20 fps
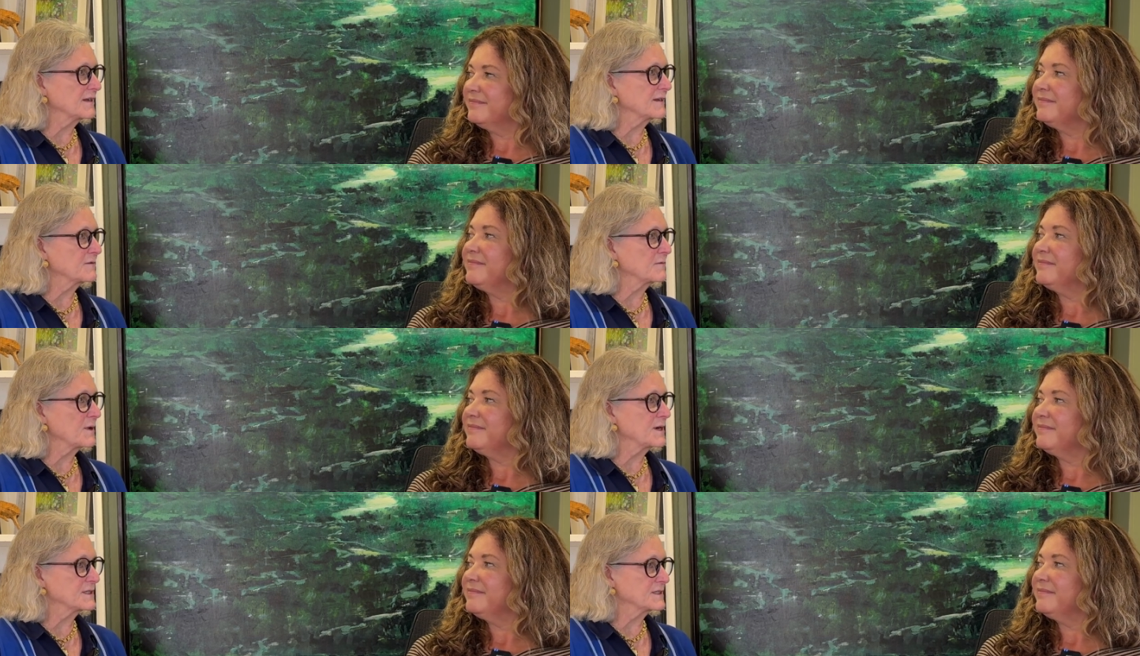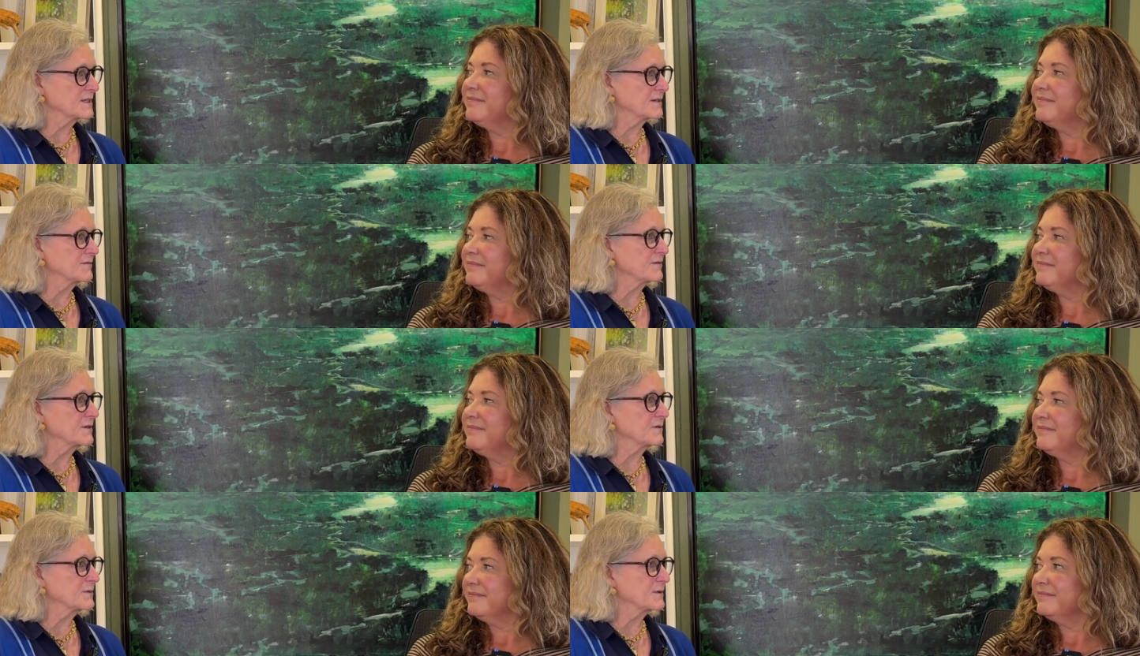Speaker 1: and watch
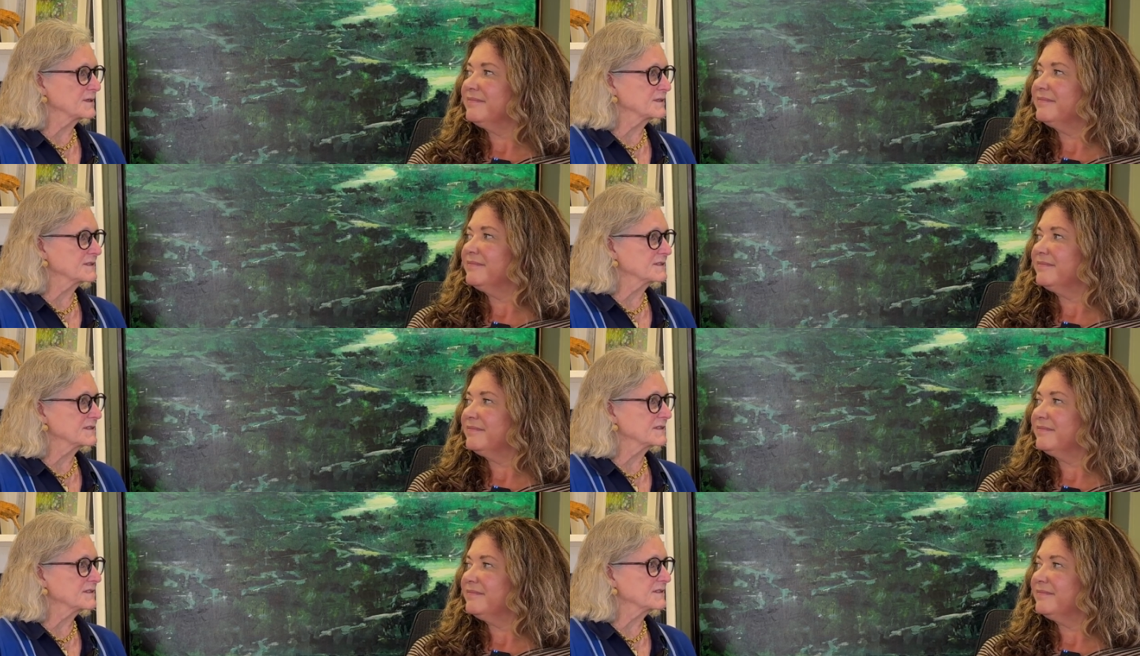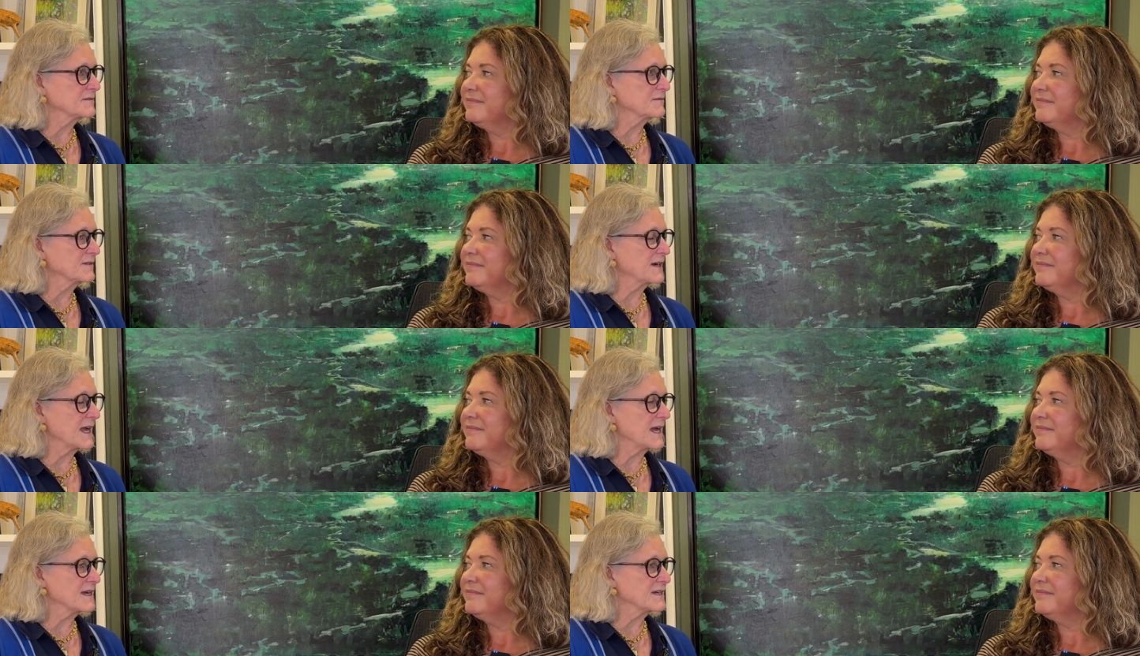everyone's
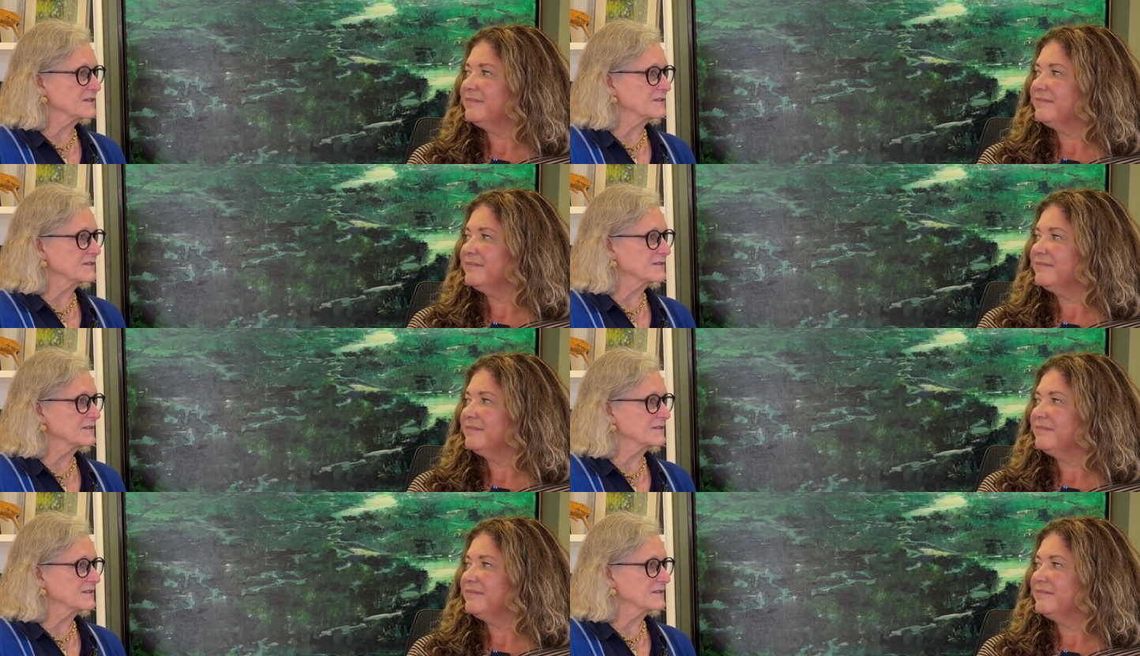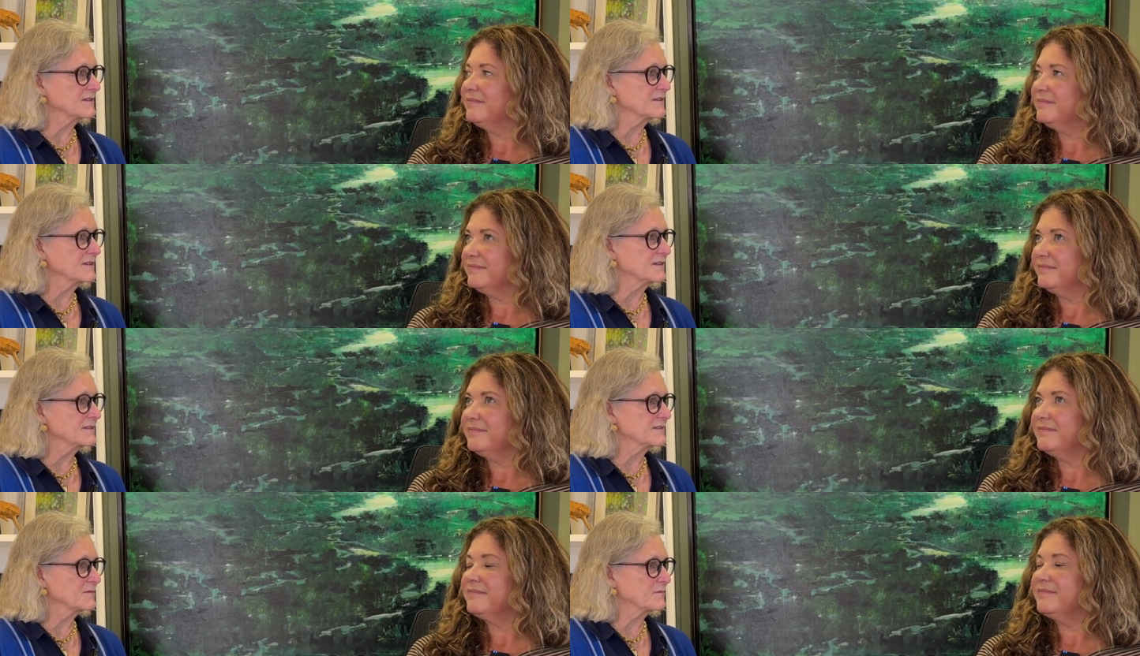reactions to
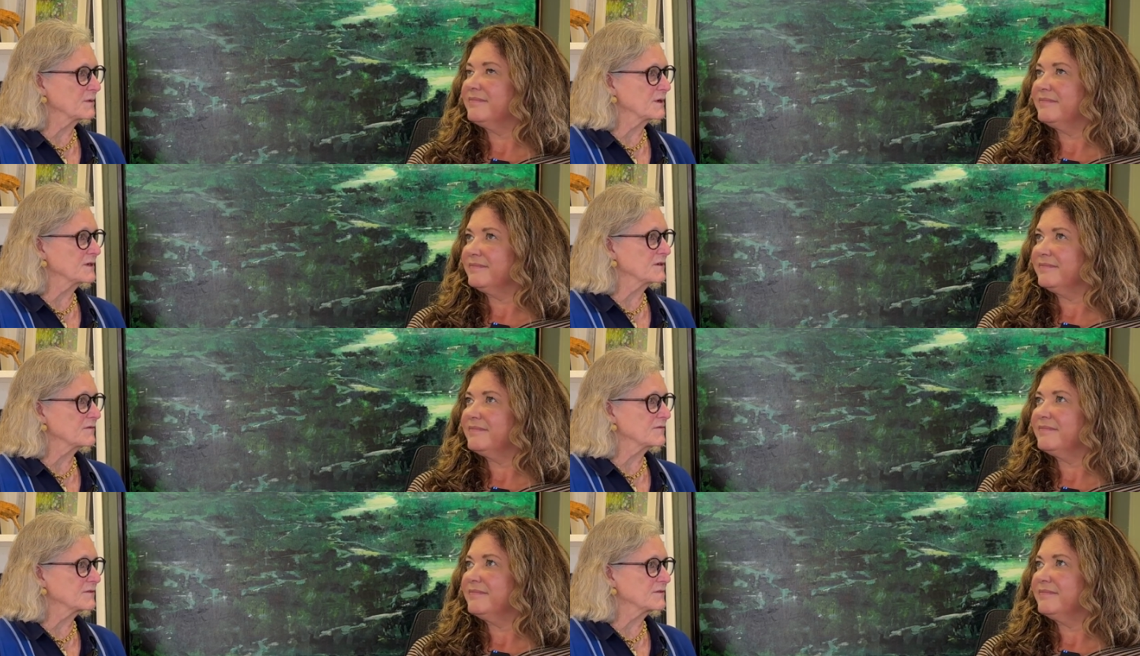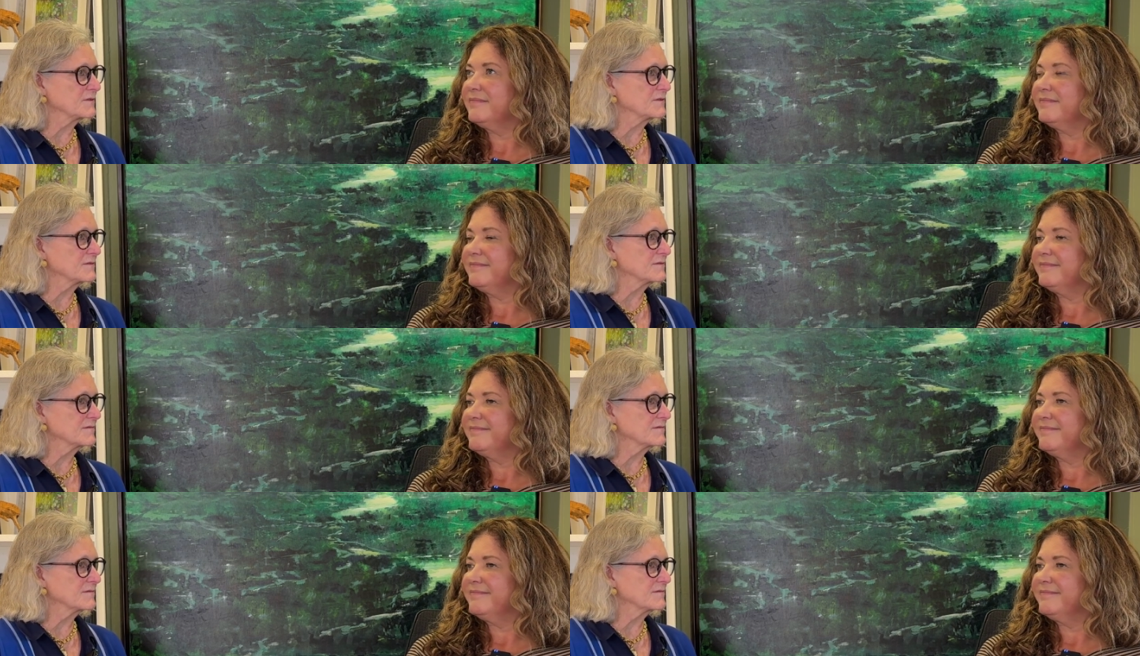these wonderful